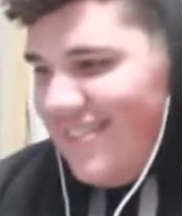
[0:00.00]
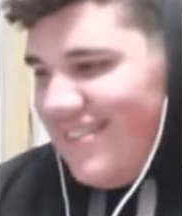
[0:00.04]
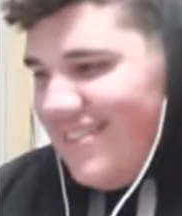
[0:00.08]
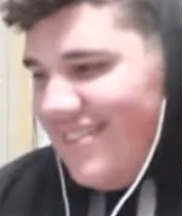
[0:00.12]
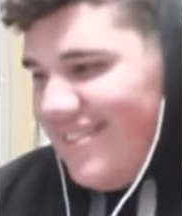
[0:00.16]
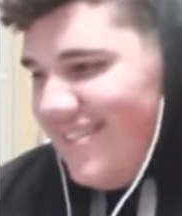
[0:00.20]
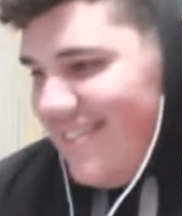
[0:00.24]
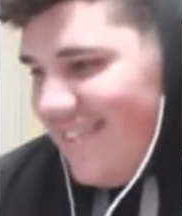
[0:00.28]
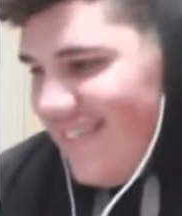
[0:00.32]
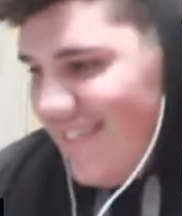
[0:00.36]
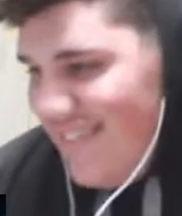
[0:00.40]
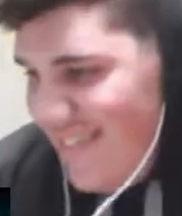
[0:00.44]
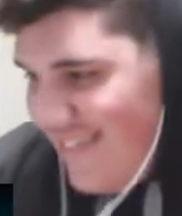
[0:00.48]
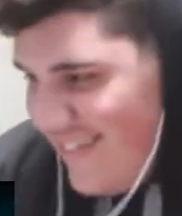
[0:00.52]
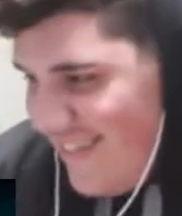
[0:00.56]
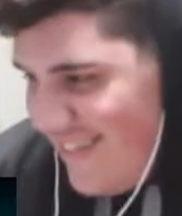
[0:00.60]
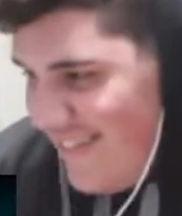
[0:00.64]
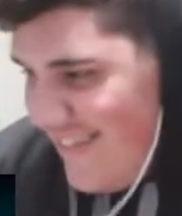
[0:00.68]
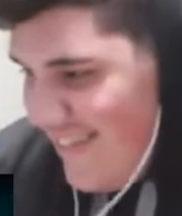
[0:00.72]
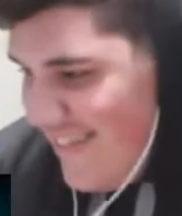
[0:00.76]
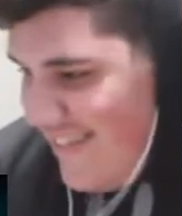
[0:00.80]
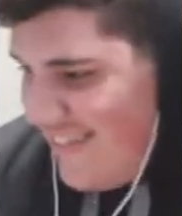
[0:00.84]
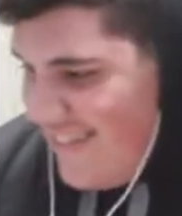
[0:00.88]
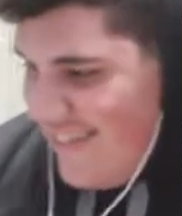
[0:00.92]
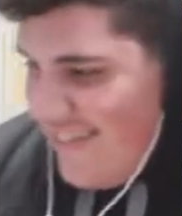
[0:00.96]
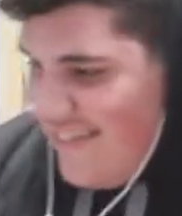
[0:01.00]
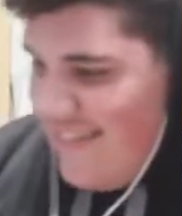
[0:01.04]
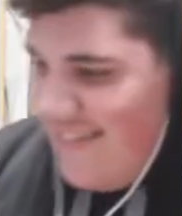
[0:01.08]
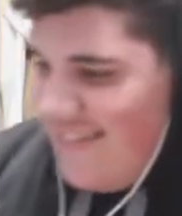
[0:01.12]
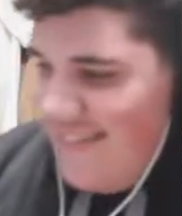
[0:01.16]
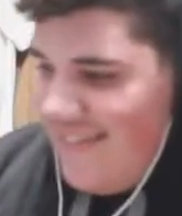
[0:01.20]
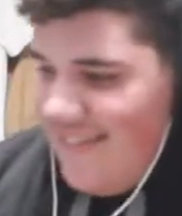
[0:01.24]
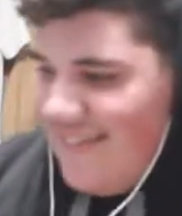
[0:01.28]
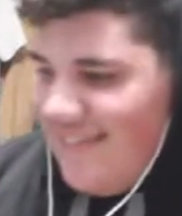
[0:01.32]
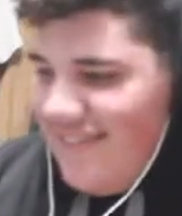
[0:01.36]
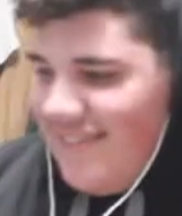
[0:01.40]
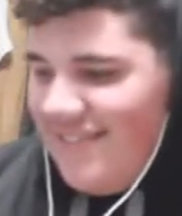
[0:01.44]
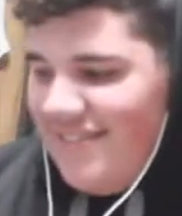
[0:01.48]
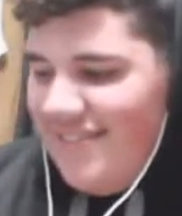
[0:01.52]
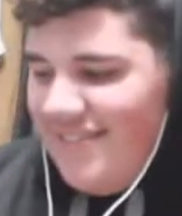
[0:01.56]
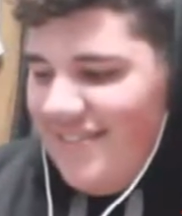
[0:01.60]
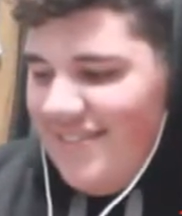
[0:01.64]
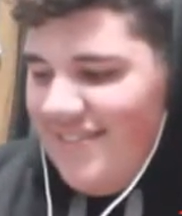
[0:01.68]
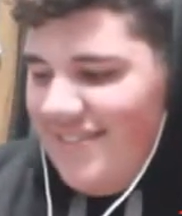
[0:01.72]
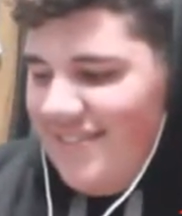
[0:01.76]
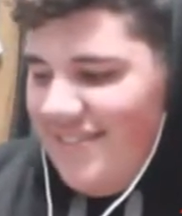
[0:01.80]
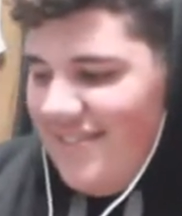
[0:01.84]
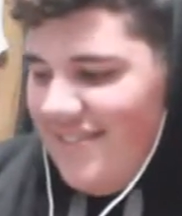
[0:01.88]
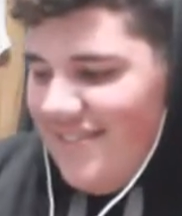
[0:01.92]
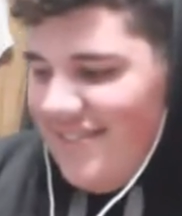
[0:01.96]

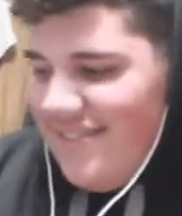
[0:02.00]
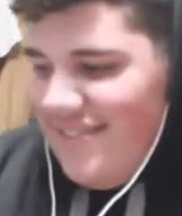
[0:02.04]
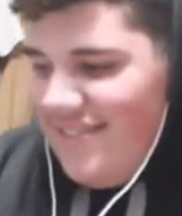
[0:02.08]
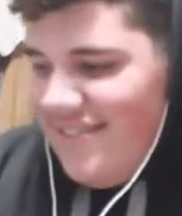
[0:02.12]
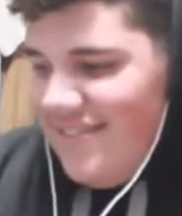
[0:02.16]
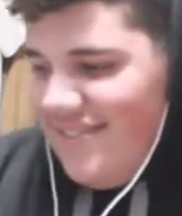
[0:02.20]
Nothing is said.